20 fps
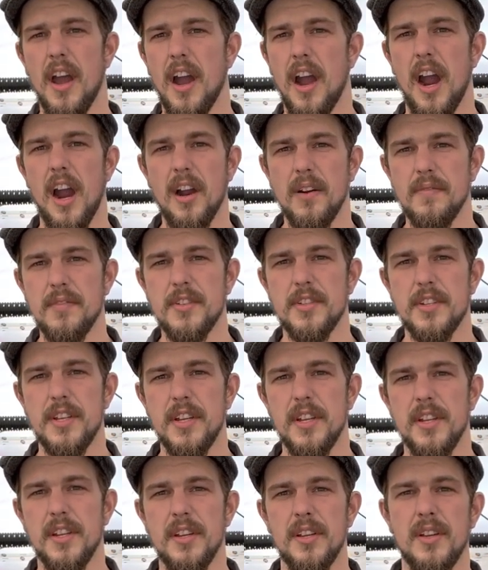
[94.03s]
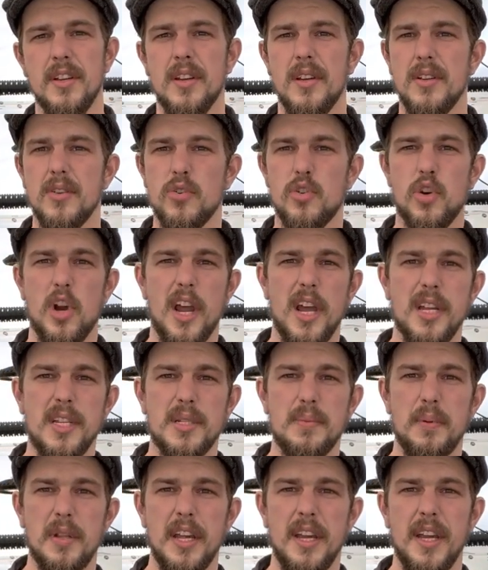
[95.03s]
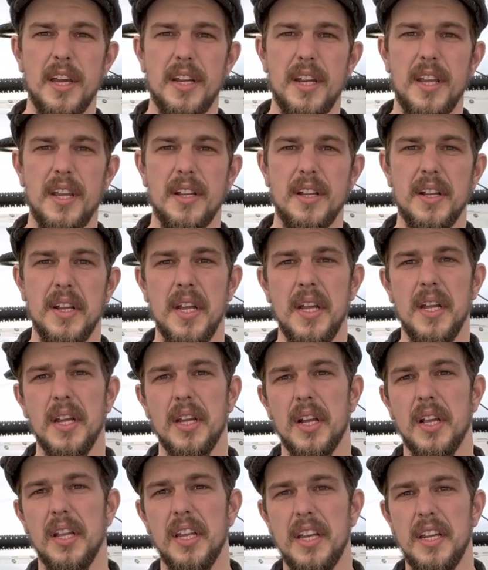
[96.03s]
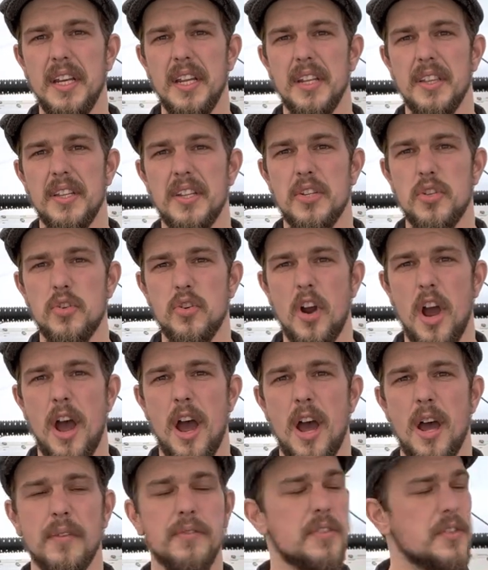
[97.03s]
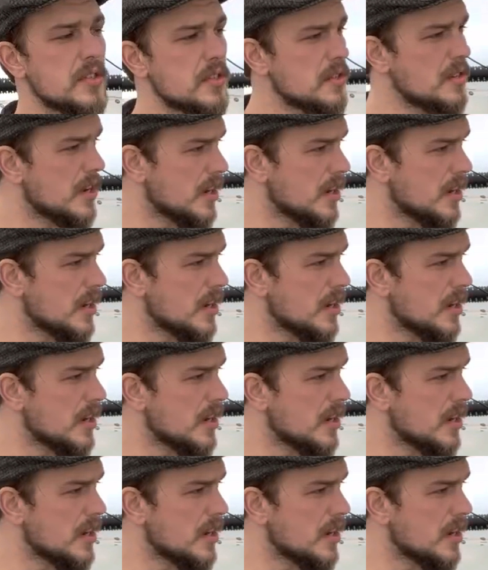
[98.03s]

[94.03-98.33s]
harvesting, transplanting, cleaning these troughs,